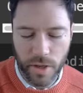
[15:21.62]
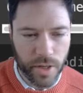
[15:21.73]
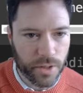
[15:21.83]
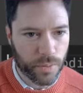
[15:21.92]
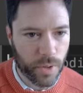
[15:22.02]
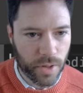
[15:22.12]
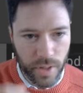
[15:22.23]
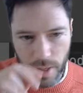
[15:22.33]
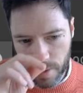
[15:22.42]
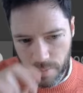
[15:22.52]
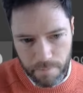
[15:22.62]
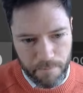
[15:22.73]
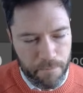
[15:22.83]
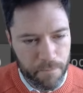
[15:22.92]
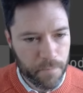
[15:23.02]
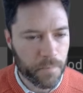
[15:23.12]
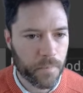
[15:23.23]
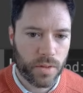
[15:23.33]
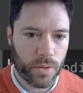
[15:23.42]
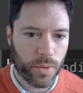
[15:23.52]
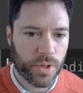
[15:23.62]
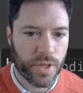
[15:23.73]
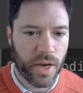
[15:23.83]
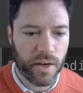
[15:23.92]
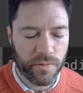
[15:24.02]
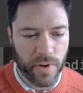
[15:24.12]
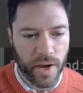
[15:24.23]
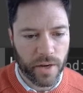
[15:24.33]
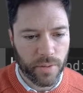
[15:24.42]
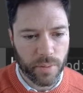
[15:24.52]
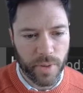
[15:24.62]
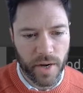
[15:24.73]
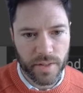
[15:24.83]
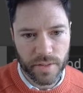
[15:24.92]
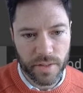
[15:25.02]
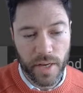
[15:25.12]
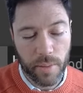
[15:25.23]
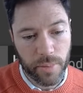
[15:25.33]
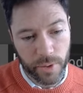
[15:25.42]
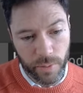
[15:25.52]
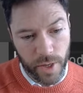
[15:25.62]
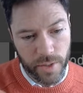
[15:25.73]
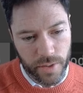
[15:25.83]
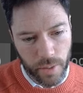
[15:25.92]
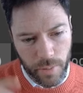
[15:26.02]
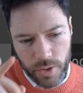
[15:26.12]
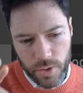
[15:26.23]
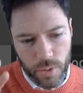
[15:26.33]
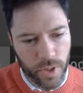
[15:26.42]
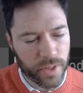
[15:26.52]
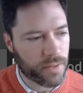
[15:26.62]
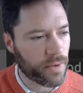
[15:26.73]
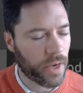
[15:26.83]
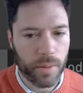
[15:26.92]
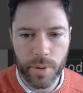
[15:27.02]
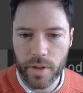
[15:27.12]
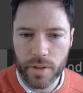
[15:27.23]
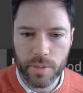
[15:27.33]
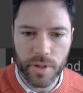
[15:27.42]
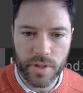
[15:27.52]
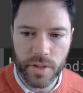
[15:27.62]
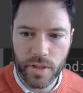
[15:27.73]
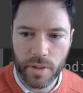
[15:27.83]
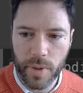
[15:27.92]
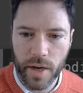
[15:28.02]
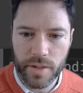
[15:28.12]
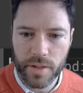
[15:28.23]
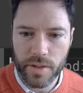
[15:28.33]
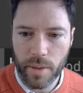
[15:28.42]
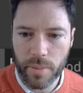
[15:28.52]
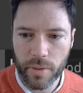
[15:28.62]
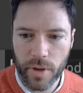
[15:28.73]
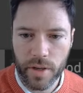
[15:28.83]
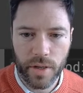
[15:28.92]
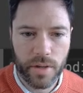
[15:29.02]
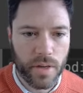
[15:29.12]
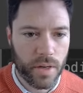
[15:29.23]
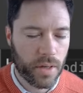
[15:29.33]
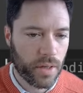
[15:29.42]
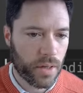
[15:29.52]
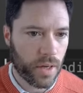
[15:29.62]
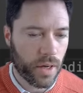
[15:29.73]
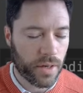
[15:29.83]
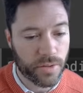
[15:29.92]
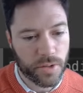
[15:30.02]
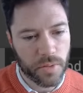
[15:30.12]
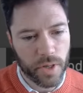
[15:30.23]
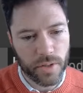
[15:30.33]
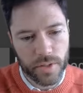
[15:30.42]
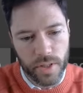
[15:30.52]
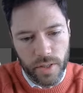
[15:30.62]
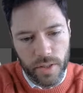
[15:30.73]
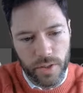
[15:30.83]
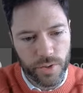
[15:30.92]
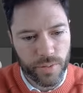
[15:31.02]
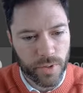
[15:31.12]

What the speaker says: I need to run it again. So we're just getting a flag around passing the sampling rate. I'm not sure why this flag appears because I did pass the sampling rate in, and I don't see any issues